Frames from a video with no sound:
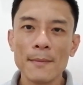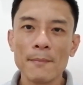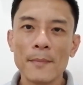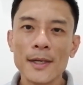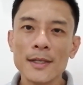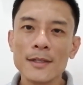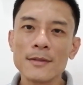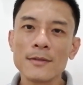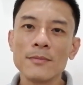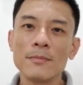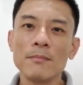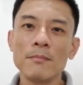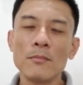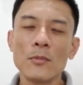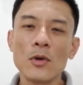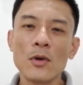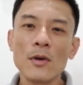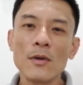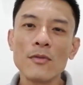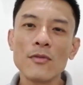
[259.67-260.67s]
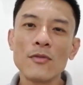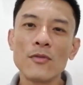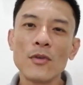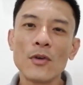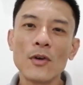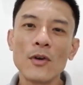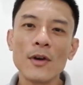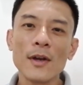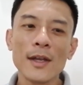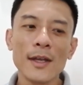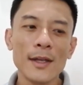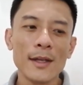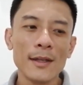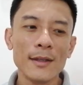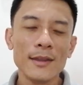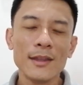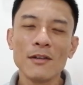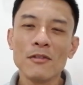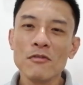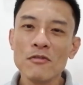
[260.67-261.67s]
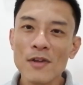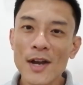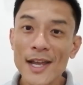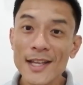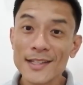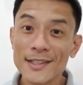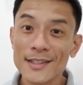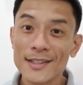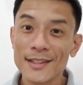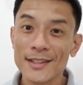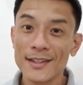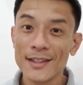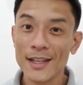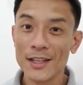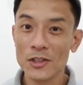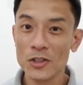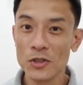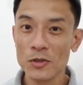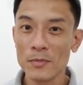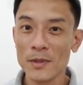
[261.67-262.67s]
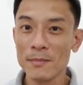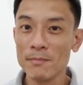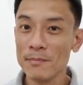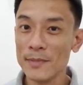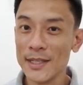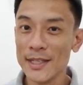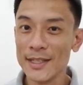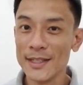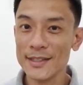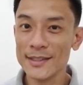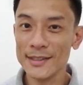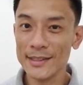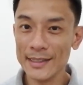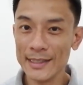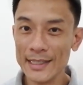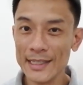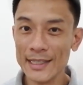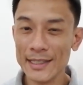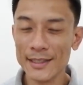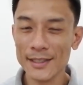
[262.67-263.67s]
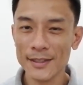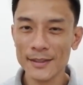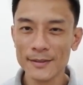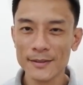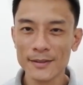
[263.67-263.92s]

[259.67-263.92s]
but it's more for the rest that human beings need.